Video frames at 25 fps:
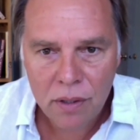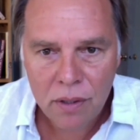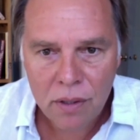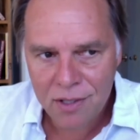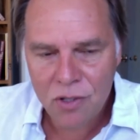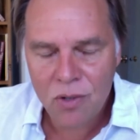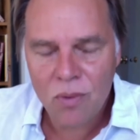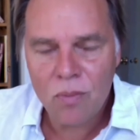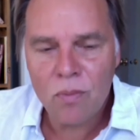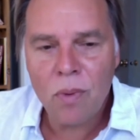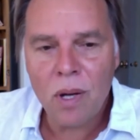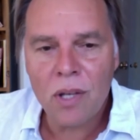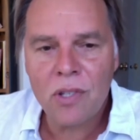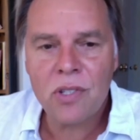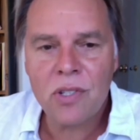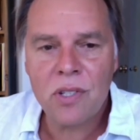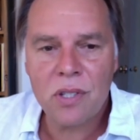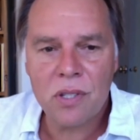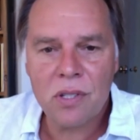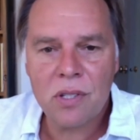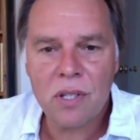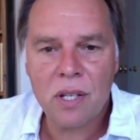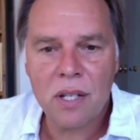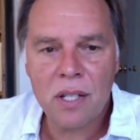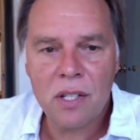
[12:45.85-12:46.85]
You must
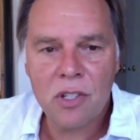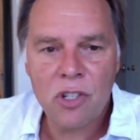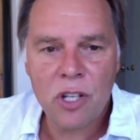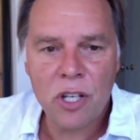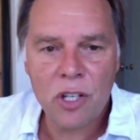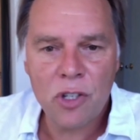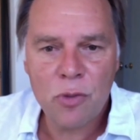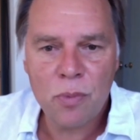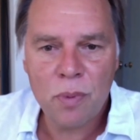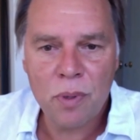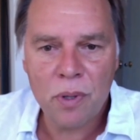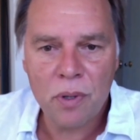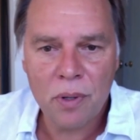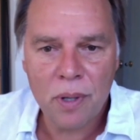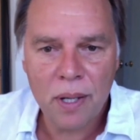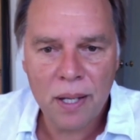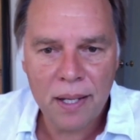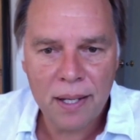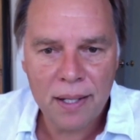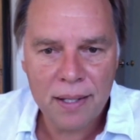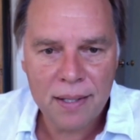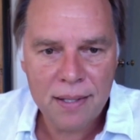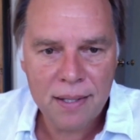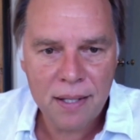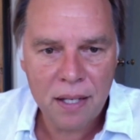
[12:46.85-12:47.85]
study Shakespeare
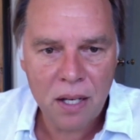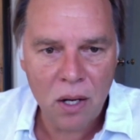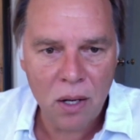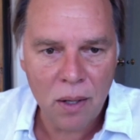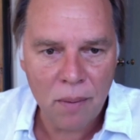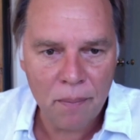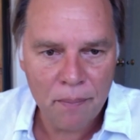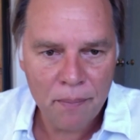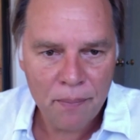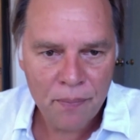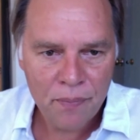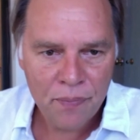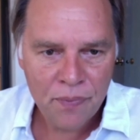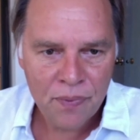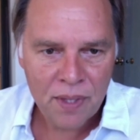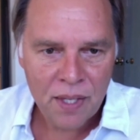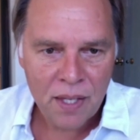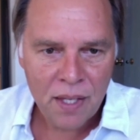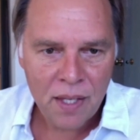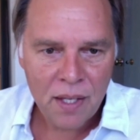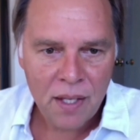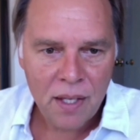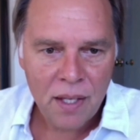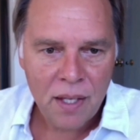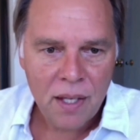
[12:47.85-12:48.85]
and sitcom.
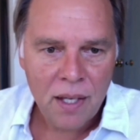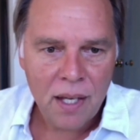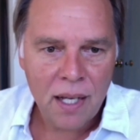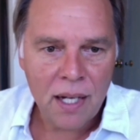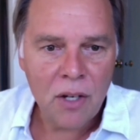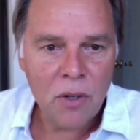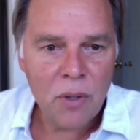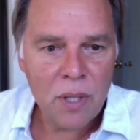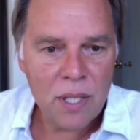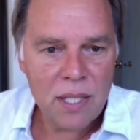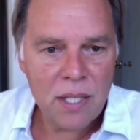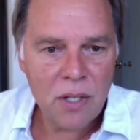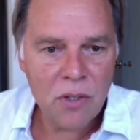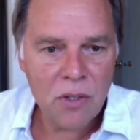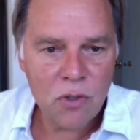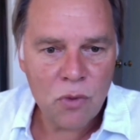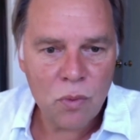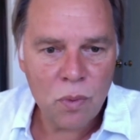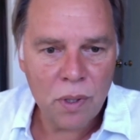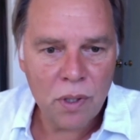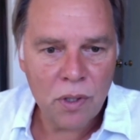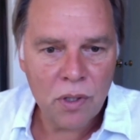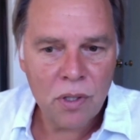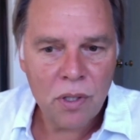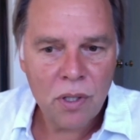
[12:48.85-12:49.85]
I know that sounds
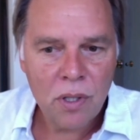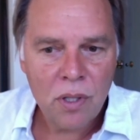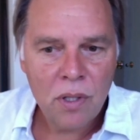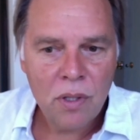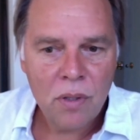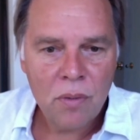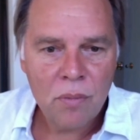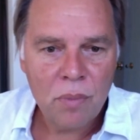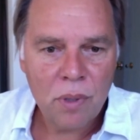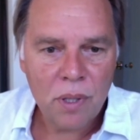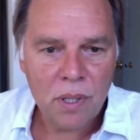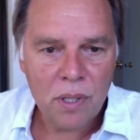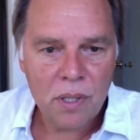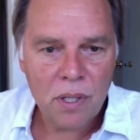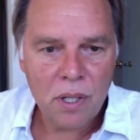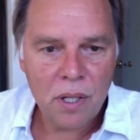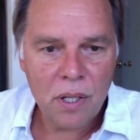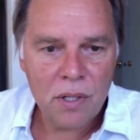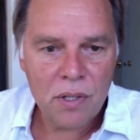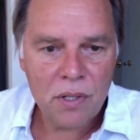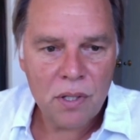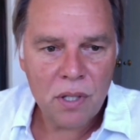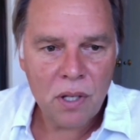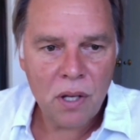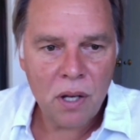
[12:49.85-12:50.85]
weird, but
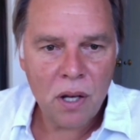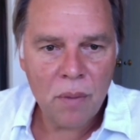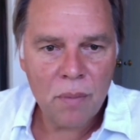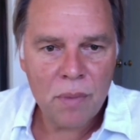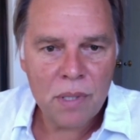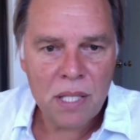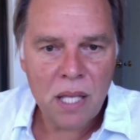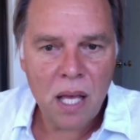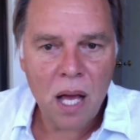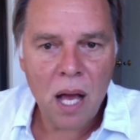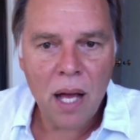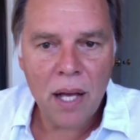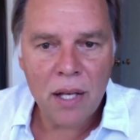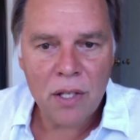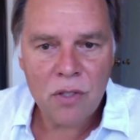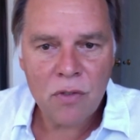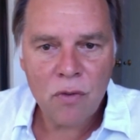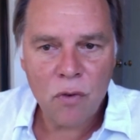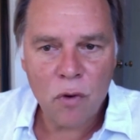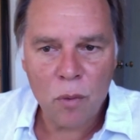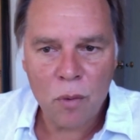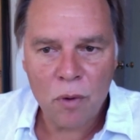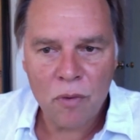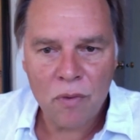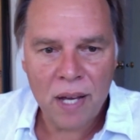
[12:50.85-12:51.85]
sitcom is the highest
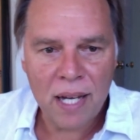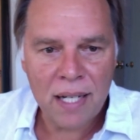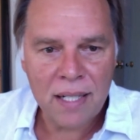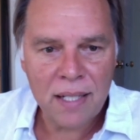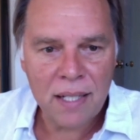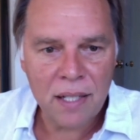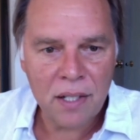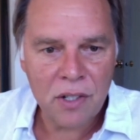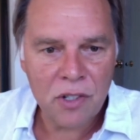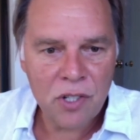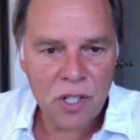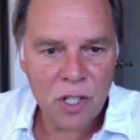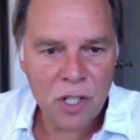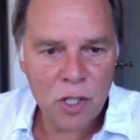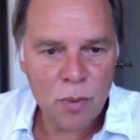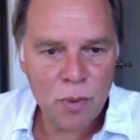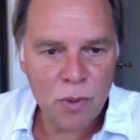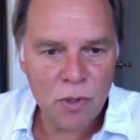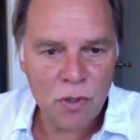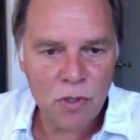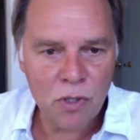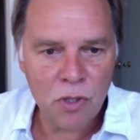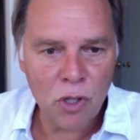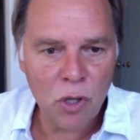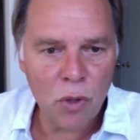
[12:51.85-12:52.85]
form of acting and Shakespeare is
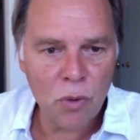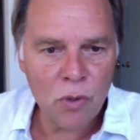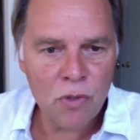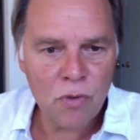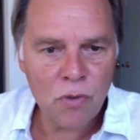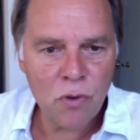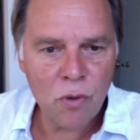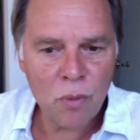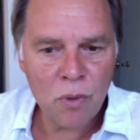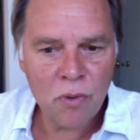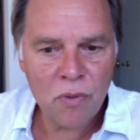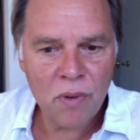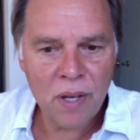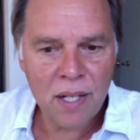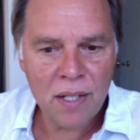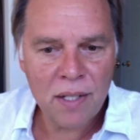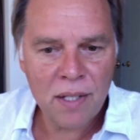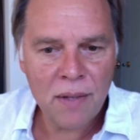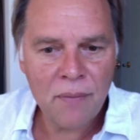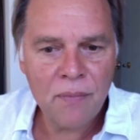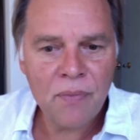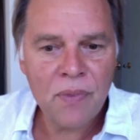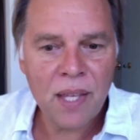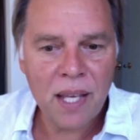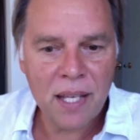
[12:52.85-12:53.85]
the lowest form of
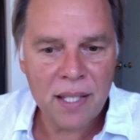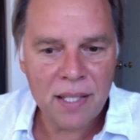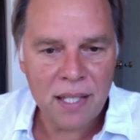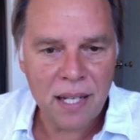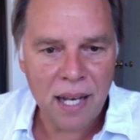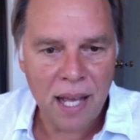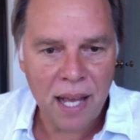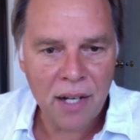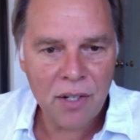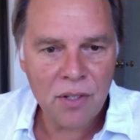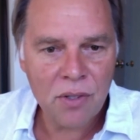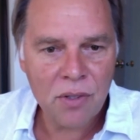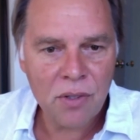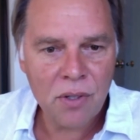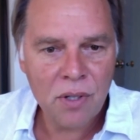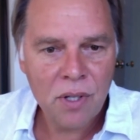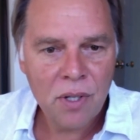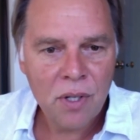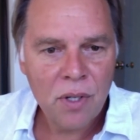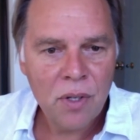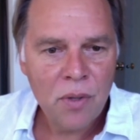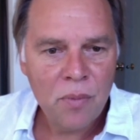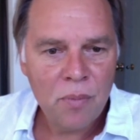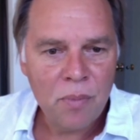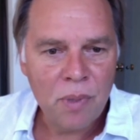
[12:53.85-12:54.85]
acting as an actor,
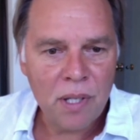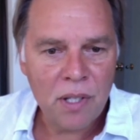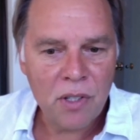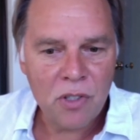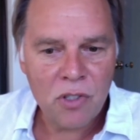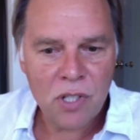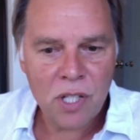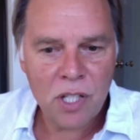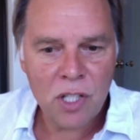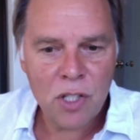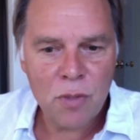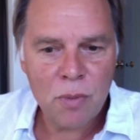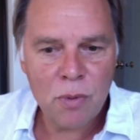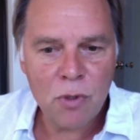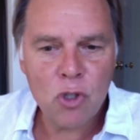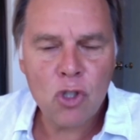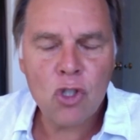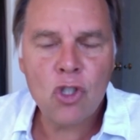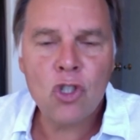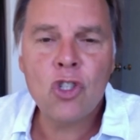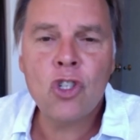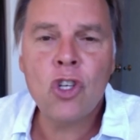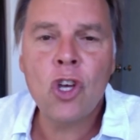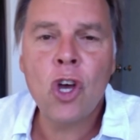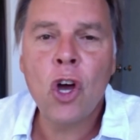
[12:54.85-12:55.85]
because
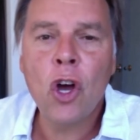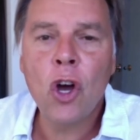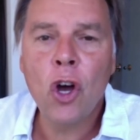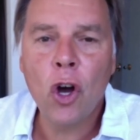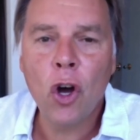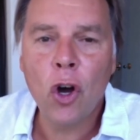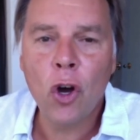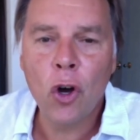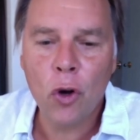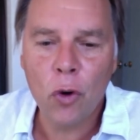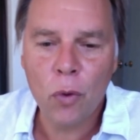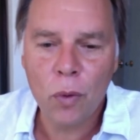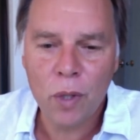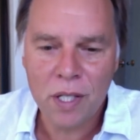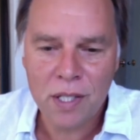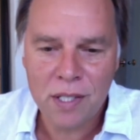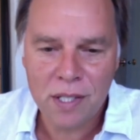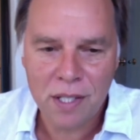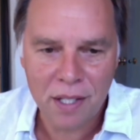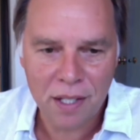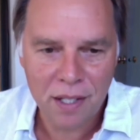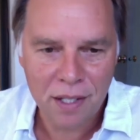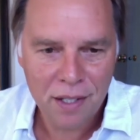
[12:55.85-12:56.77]
Shakespeare's so easy.